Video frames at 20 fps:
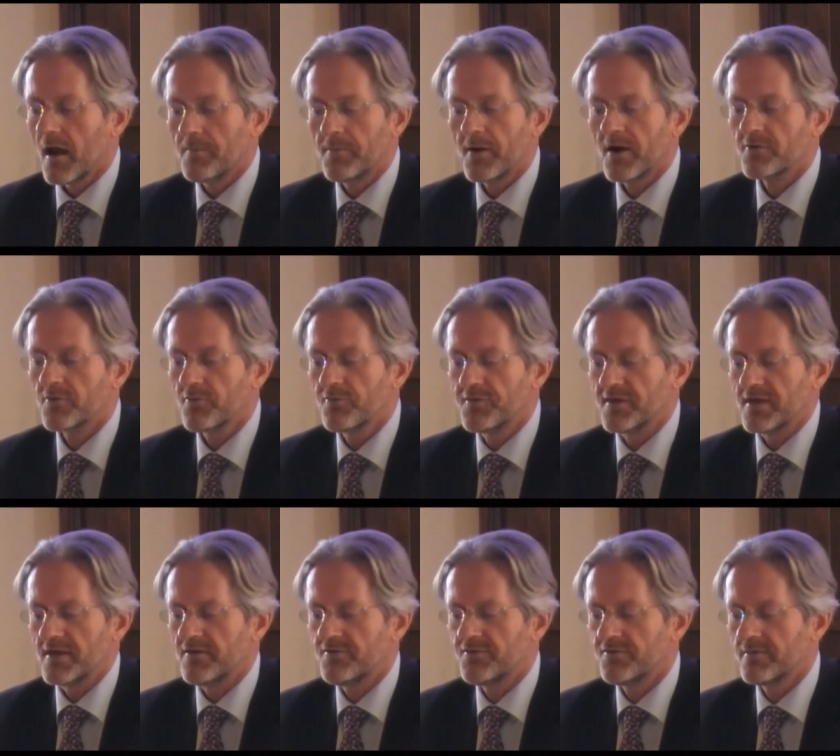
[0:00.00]
Apart of
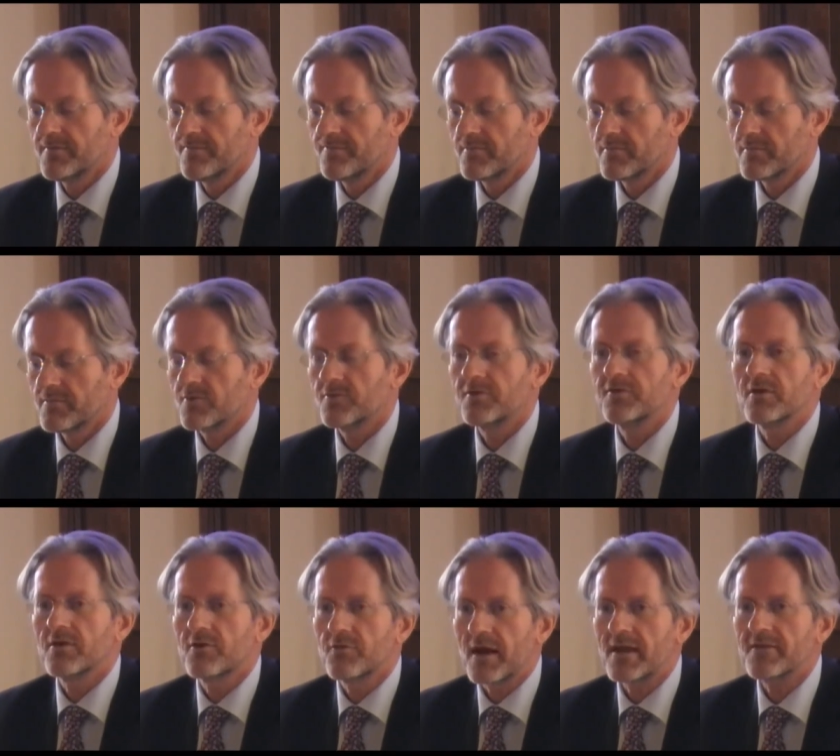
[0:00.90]
these, there is
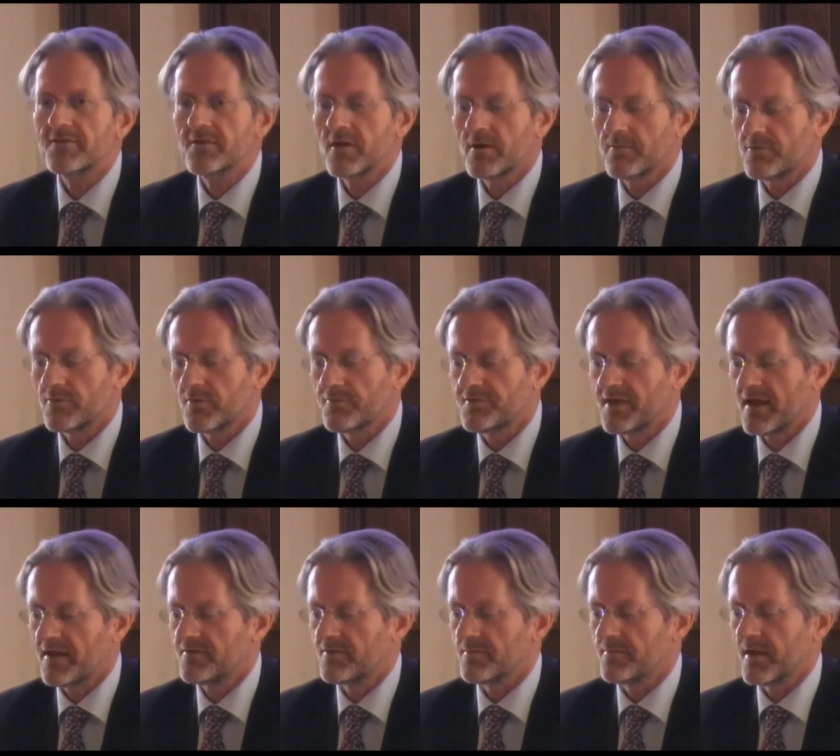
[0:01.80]
a great number of
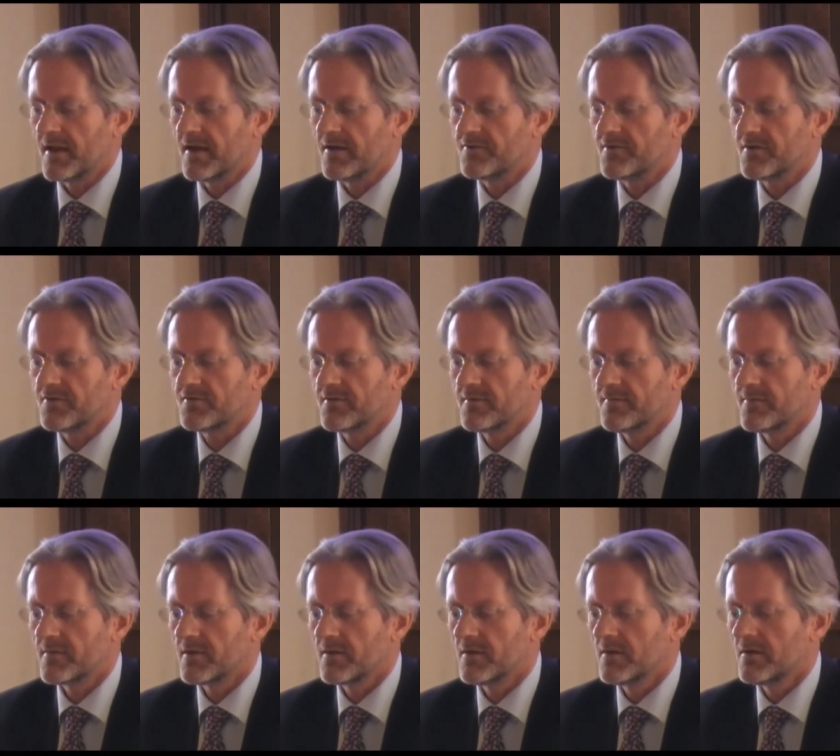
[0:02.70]
databases
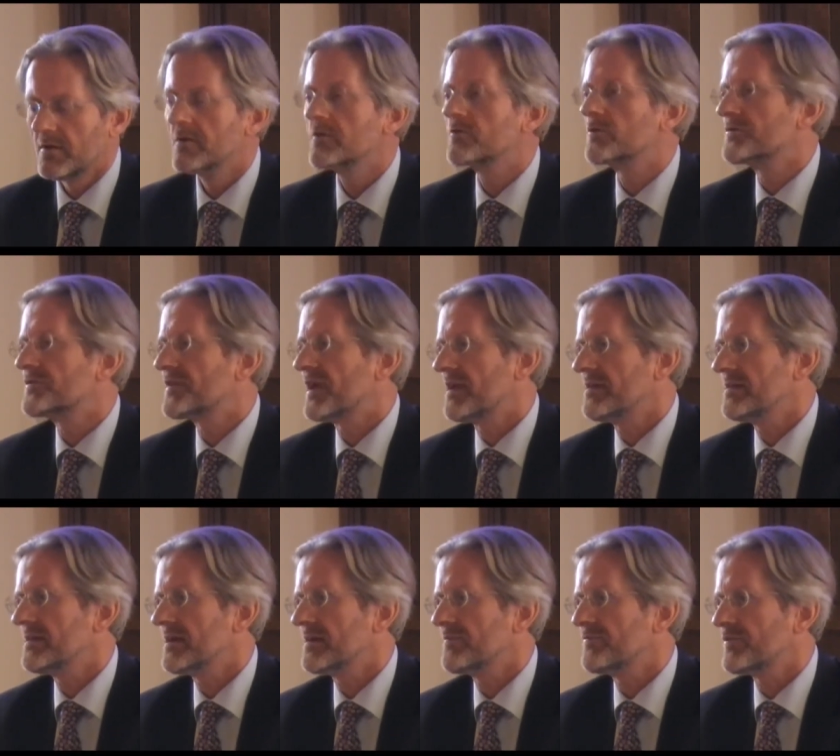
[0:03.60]

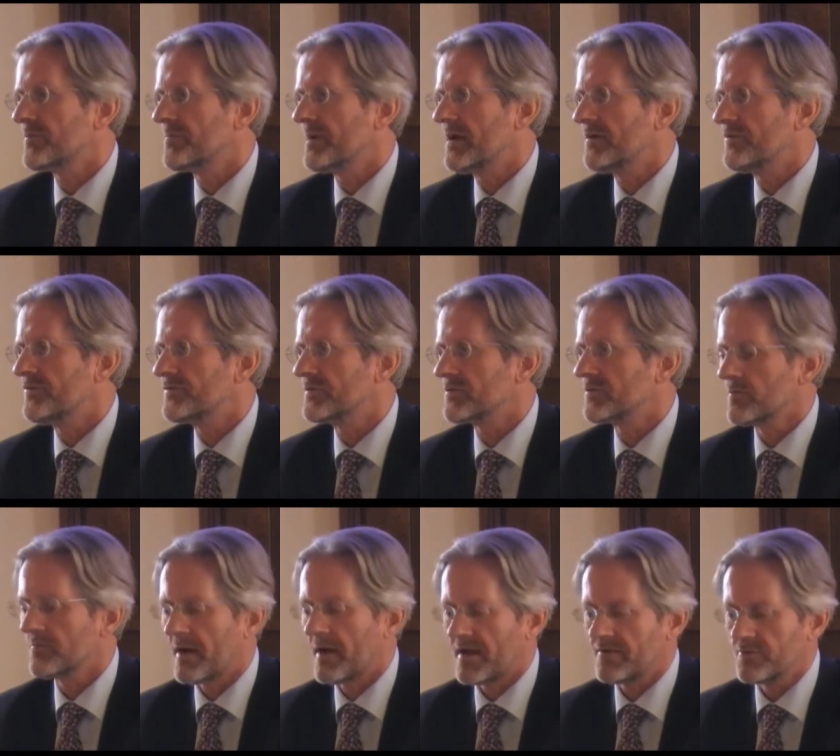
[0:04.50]
containing information
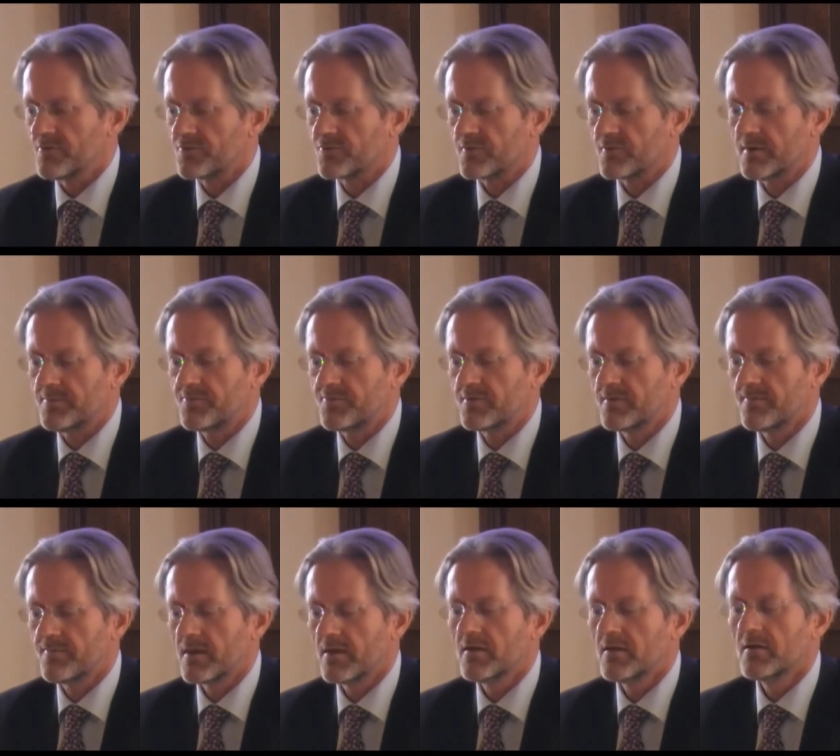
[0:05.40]
on
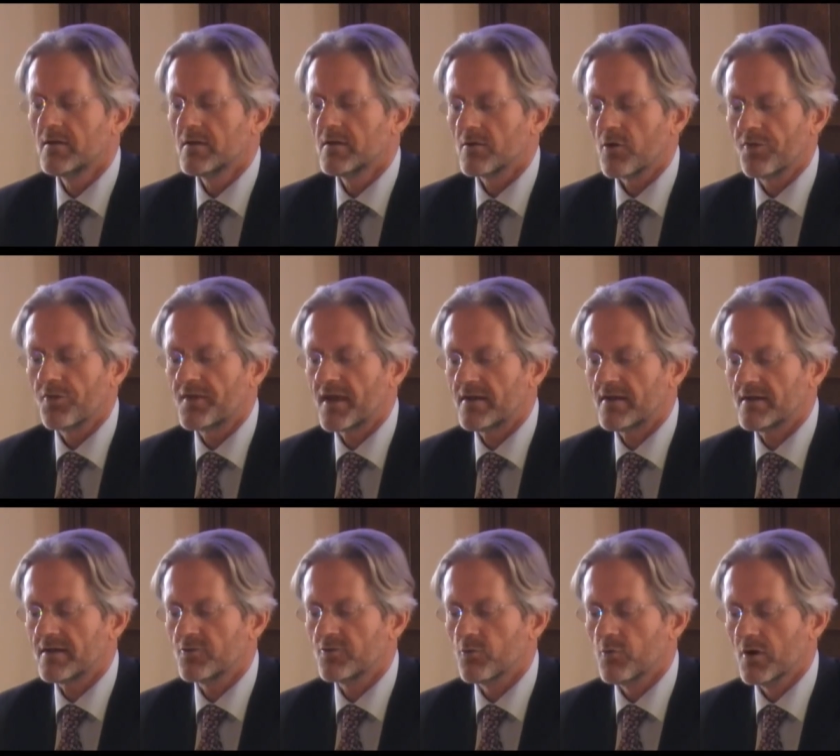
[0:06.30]
manuscripts,
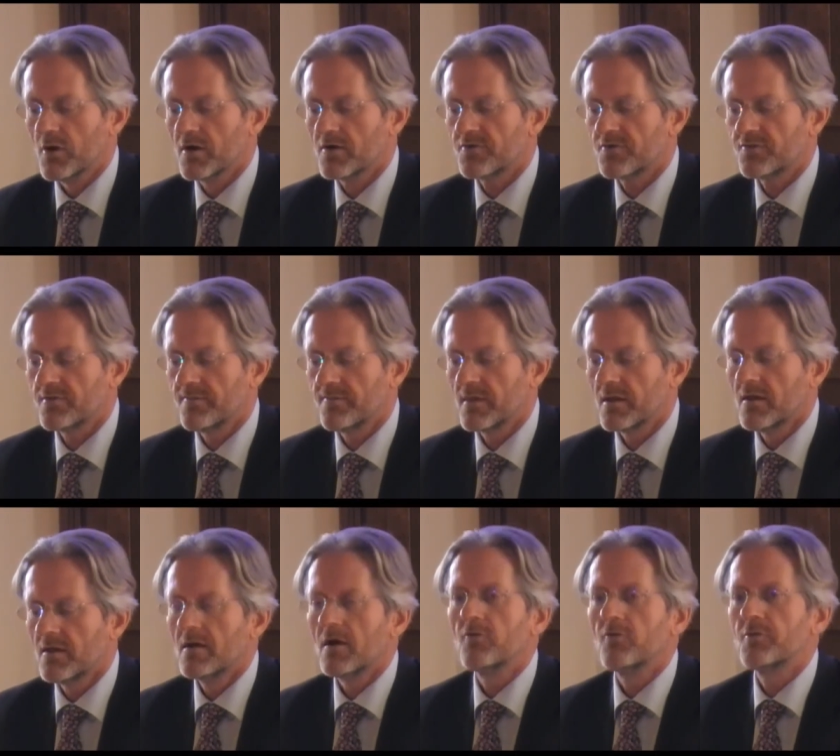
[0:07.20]
containing the works
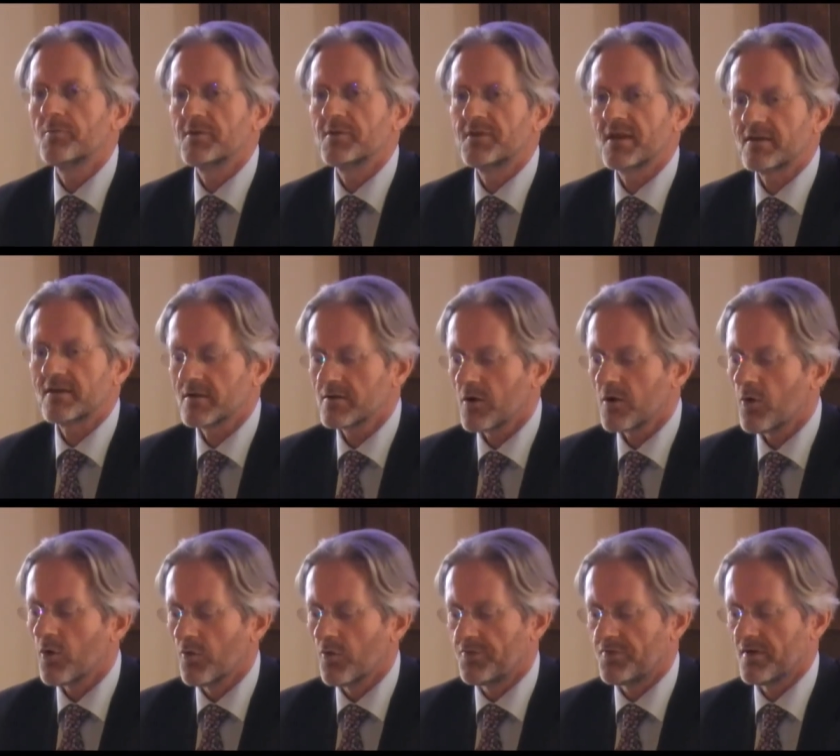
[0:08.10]
of a particular
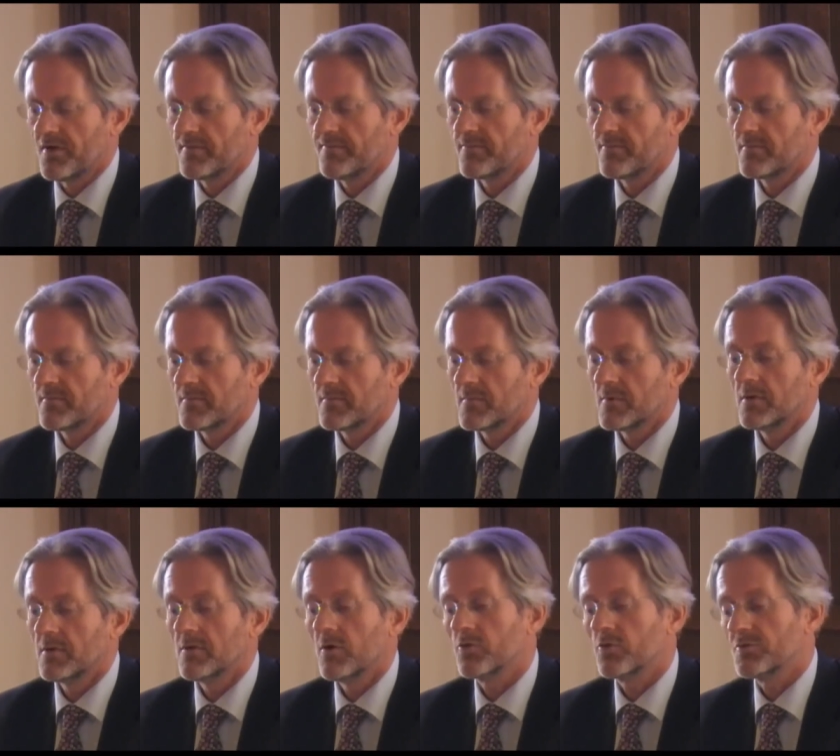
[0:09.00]
author,
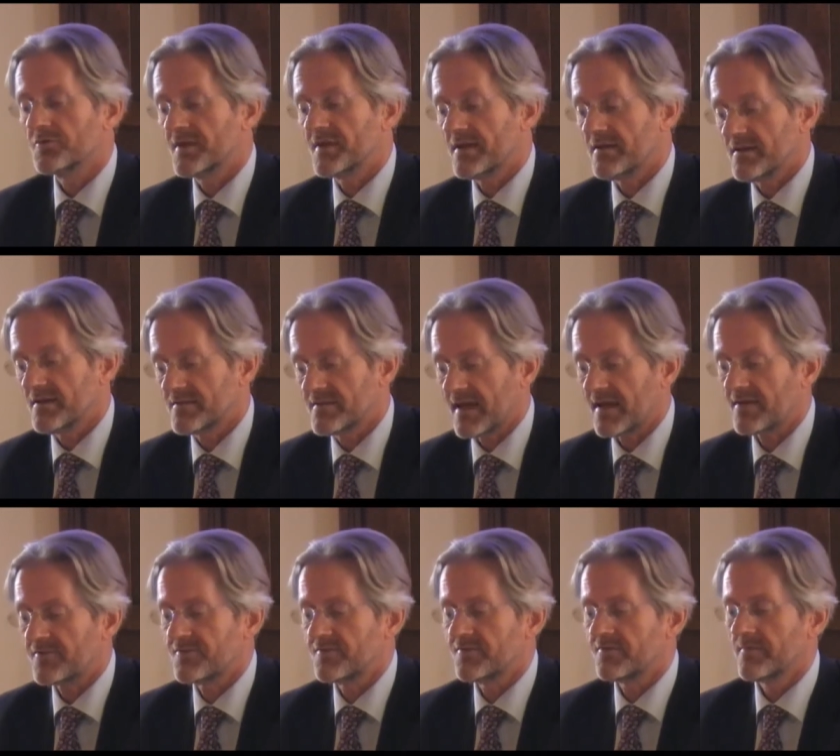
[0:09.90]
or containing
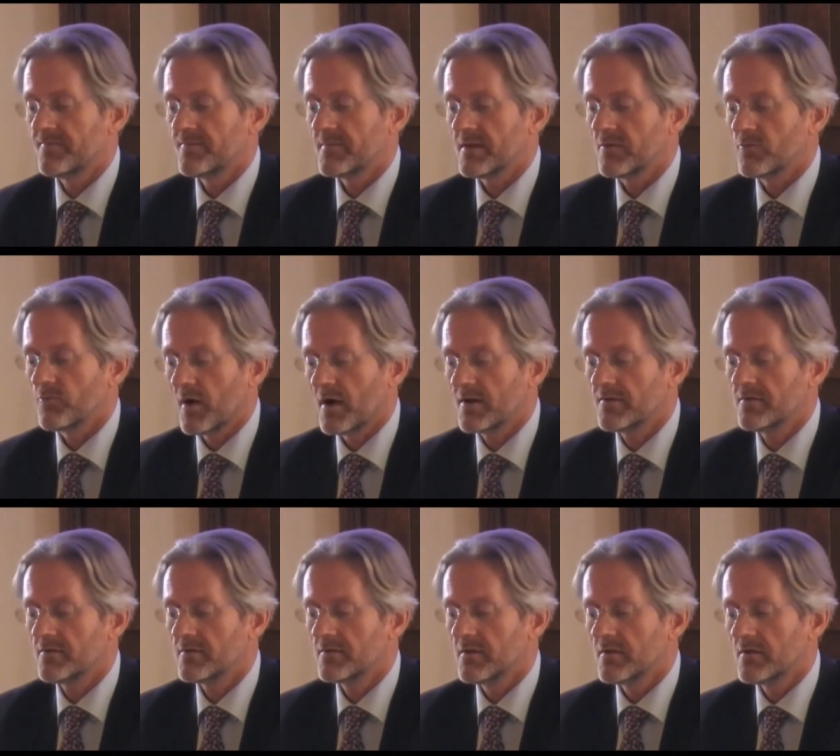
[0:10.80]
texts in
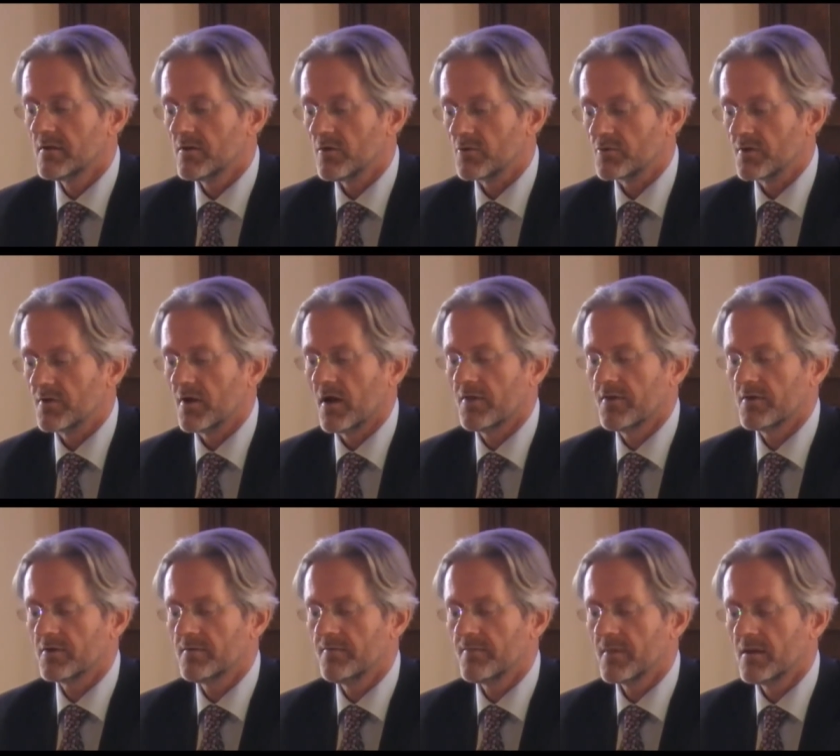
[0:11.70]
one or
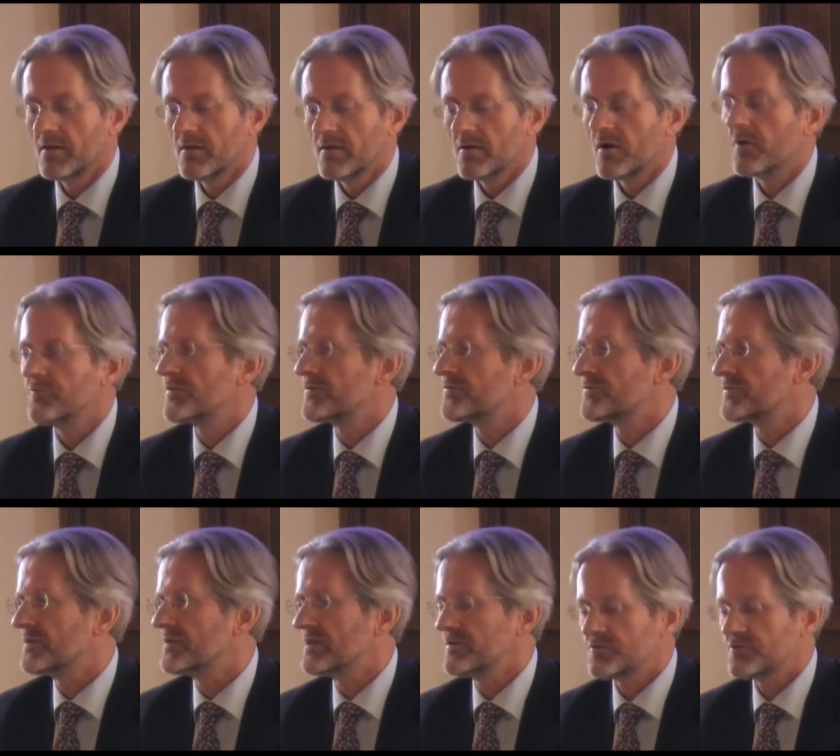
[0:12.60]
another of the
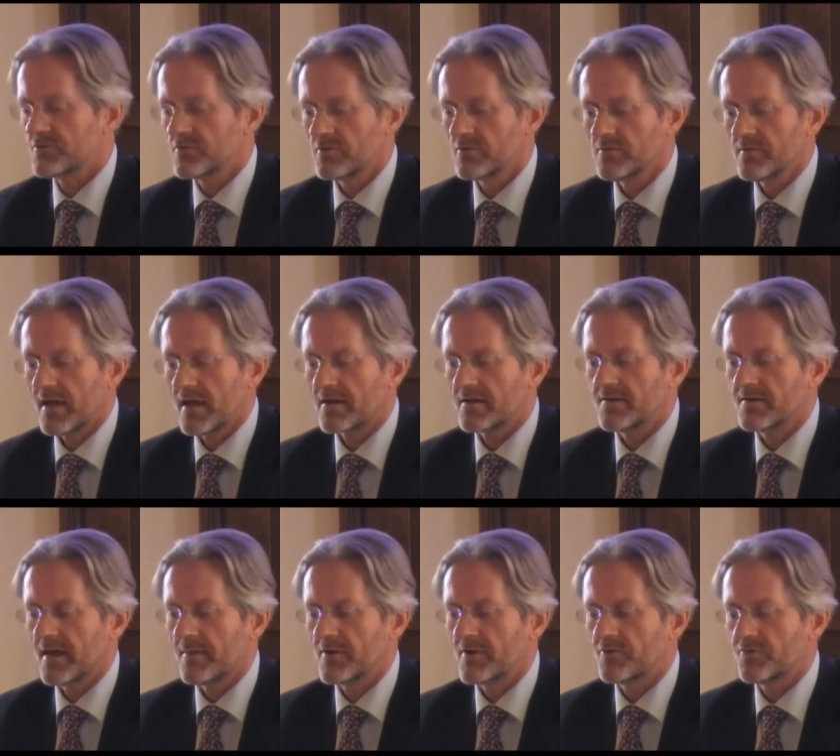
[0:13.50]
traditional
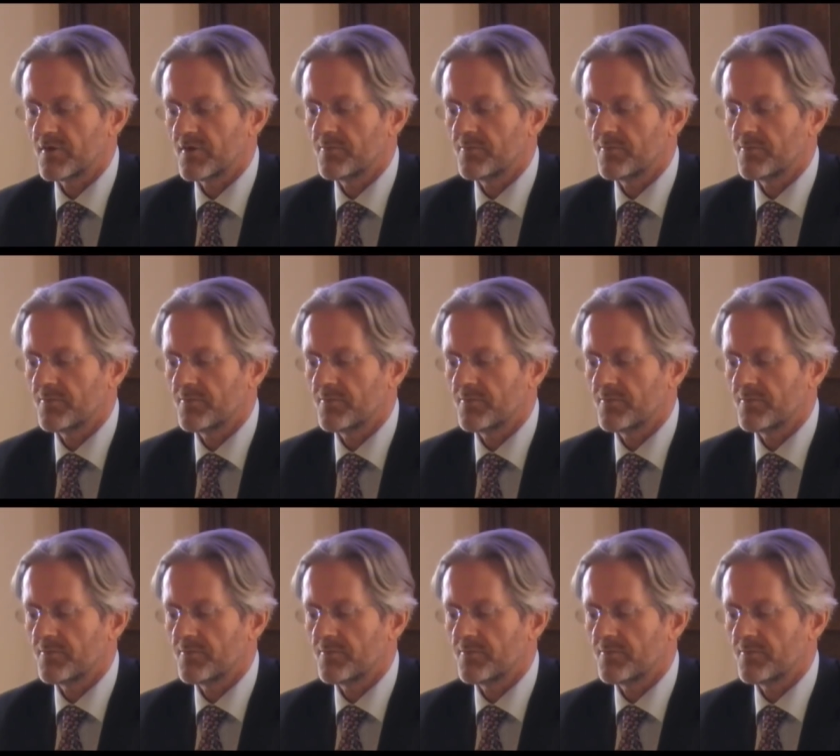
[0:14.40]
academic